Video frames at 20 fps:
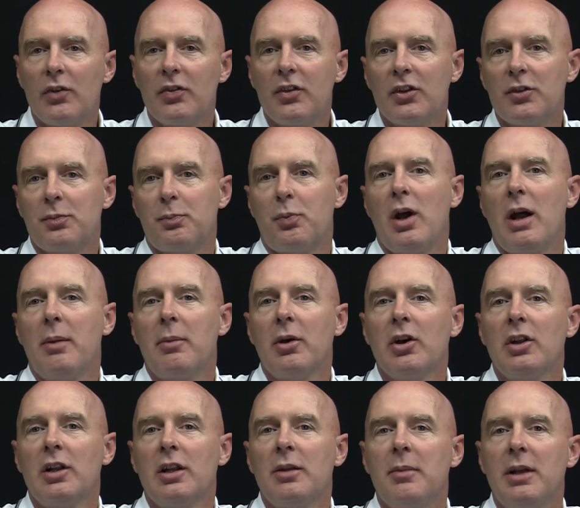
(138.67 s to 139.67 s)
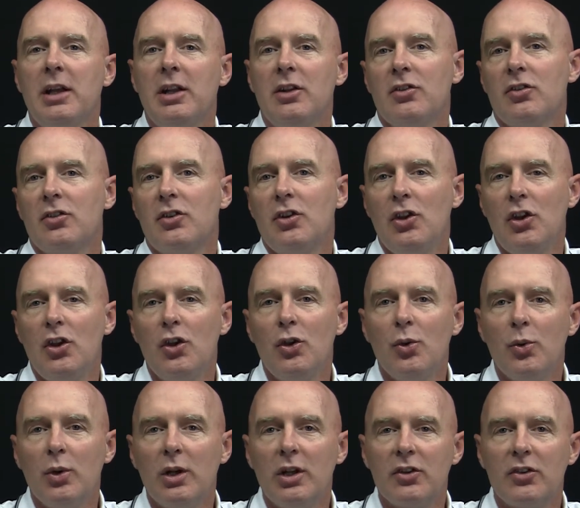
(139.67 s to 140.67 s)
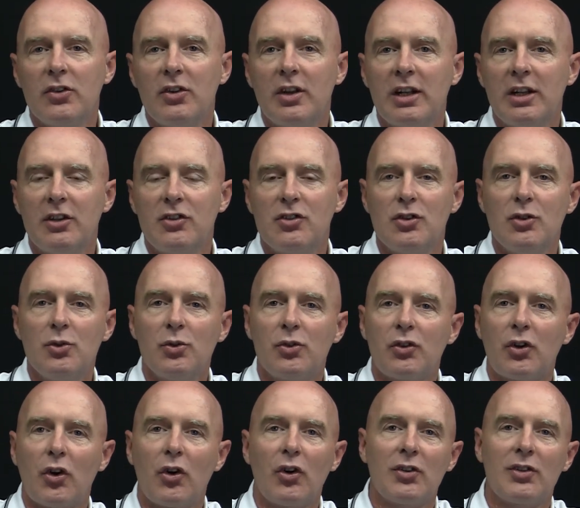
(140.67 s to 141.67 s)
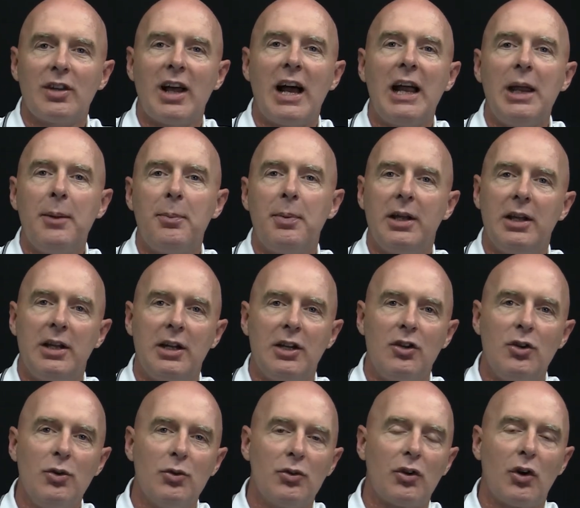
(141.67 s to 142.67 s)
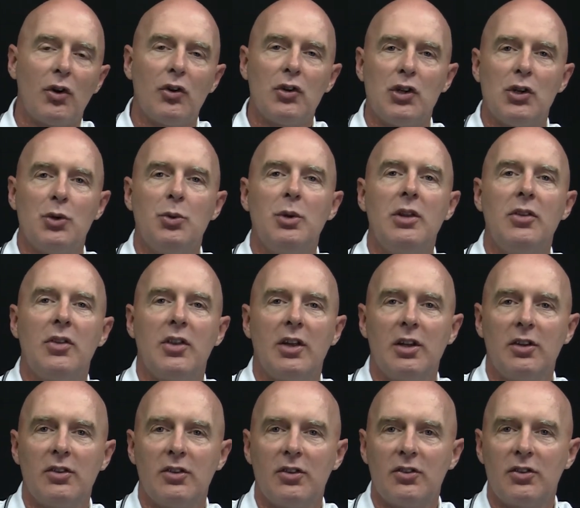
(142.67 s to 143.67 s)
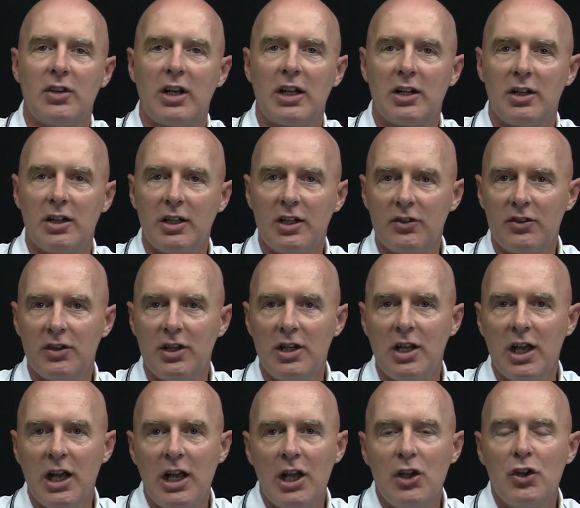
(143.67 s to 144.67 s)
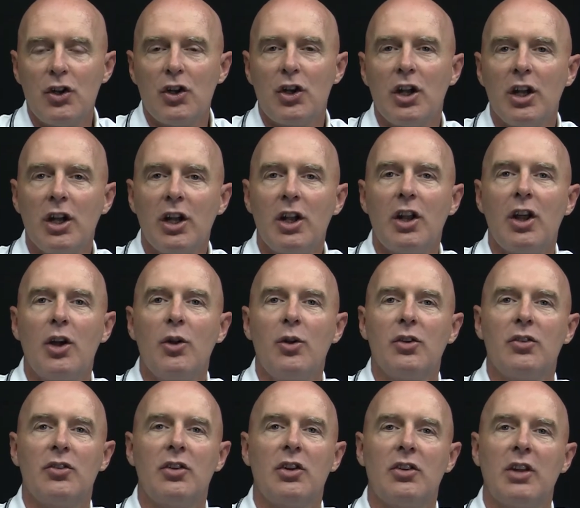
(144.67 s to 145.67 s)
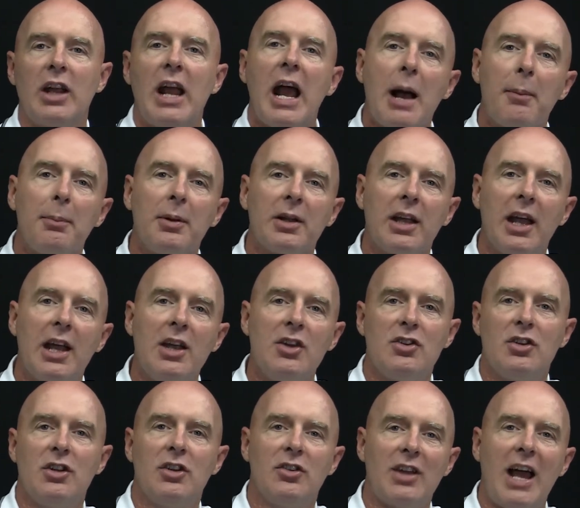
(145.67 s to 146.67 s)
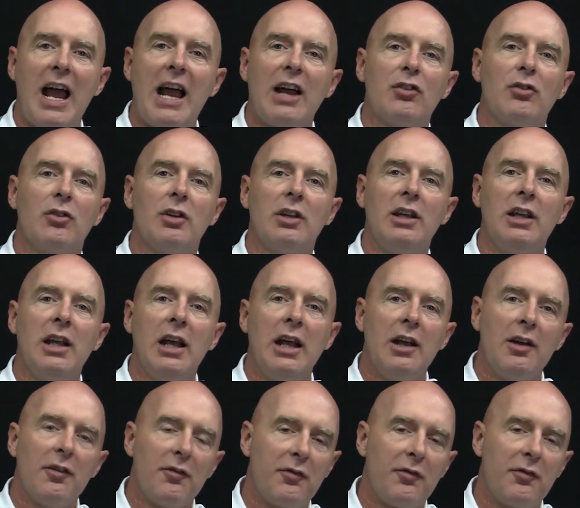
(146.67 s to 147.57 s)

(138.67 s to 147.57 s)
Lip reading: what this primarily means to you is that as you start typing and you start doing things inside of Lizzy, you're going to notice that the application is actually